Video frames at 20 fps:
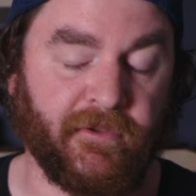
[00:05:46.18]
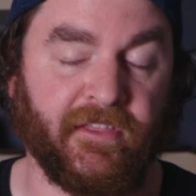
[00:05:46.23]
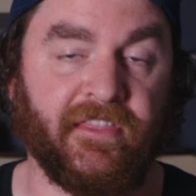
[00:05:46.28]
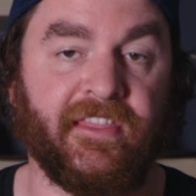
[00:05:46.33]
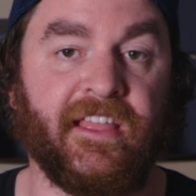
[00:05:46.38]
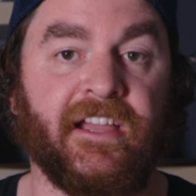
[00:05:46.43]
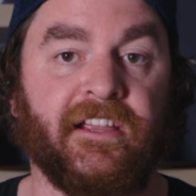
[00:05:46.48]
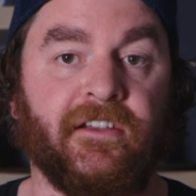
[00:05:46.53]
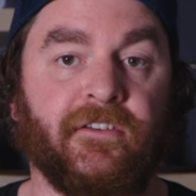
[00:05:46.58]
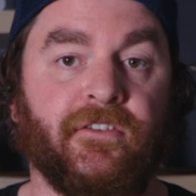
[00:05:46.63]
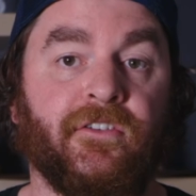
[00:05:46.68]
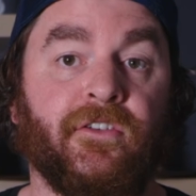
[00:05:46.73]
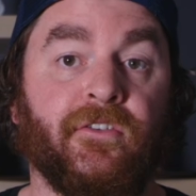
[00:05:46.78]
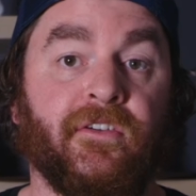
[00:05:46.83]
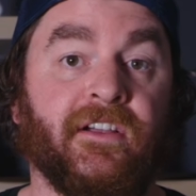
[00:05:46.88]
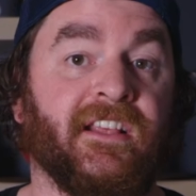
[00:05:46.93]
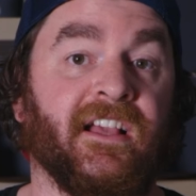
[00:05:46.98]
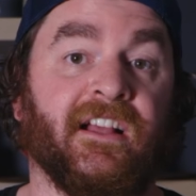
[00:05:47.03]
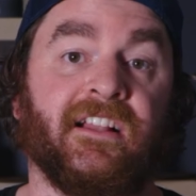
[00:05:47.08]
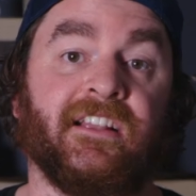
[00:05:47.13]
but they do
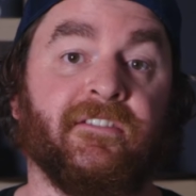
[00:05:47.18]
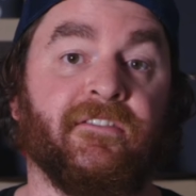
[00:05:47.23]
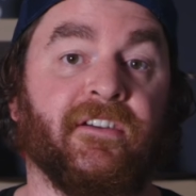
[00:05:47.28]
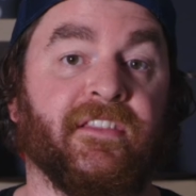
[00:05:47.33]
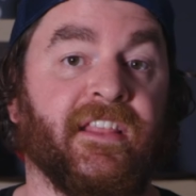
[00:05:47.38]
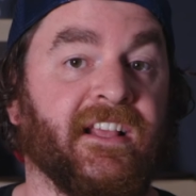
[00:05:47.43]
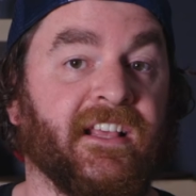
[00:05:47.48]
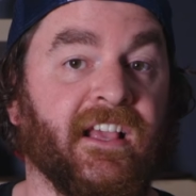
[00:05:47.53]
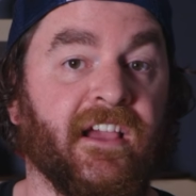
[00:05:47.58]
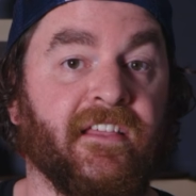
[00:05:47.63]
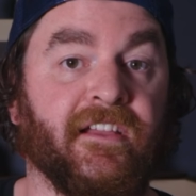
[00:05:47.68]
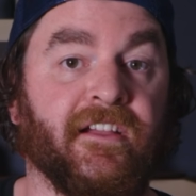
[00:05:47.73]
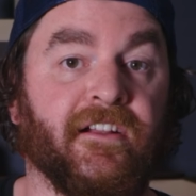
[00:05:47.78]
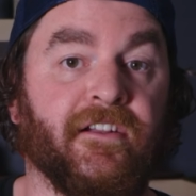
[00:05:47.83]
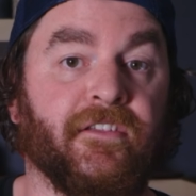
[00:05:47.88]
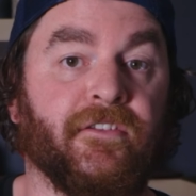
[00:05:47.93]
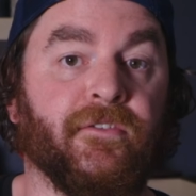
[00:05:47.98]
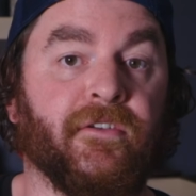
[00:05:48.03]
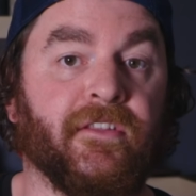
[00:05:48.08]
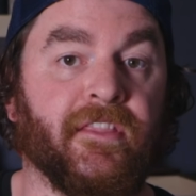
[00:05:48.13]
exactly what they say they're going
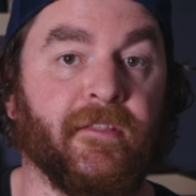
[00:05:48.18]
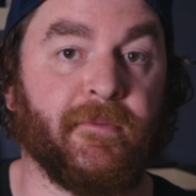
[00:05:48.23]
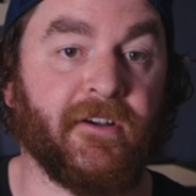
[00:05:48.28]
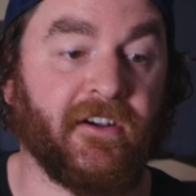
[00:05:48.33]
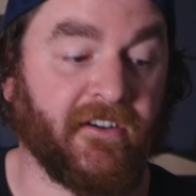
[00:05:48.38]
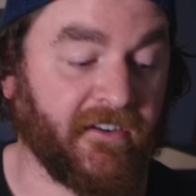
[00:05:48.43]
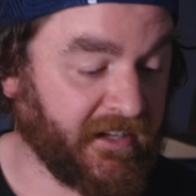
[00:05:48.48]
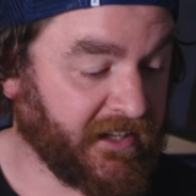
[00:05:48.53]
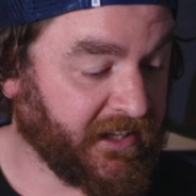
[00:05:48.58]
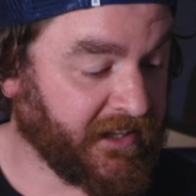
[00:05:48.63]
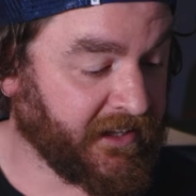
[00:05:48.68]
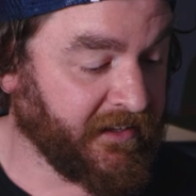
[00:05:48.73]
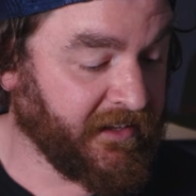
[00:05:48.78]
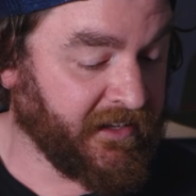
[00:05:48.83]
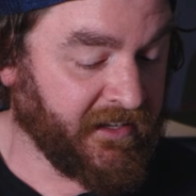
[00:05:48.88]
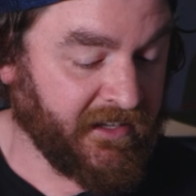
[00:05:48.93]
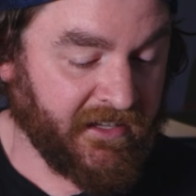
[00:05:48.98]
to do on the box.